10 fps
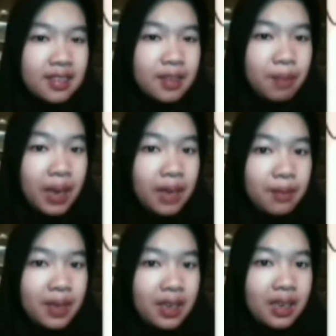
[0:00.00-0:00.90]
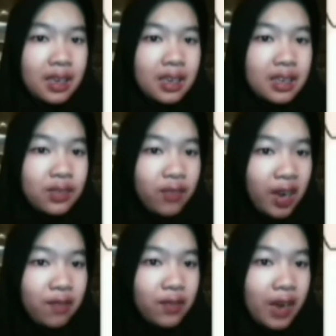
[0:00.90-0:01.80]
The baby
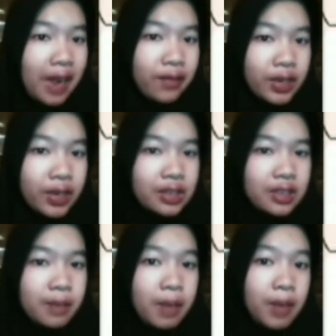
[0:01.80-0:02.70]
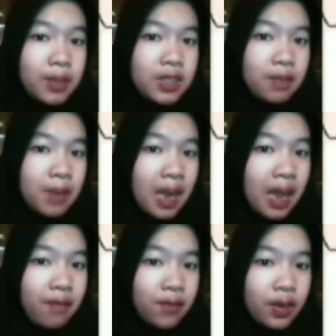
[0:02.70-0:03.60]
cried for hours. The baby is the
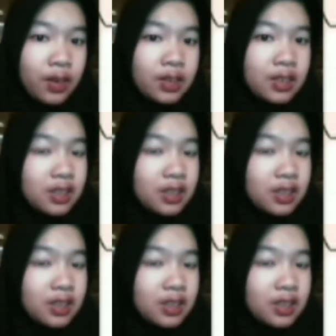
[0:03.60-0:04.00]
behavior.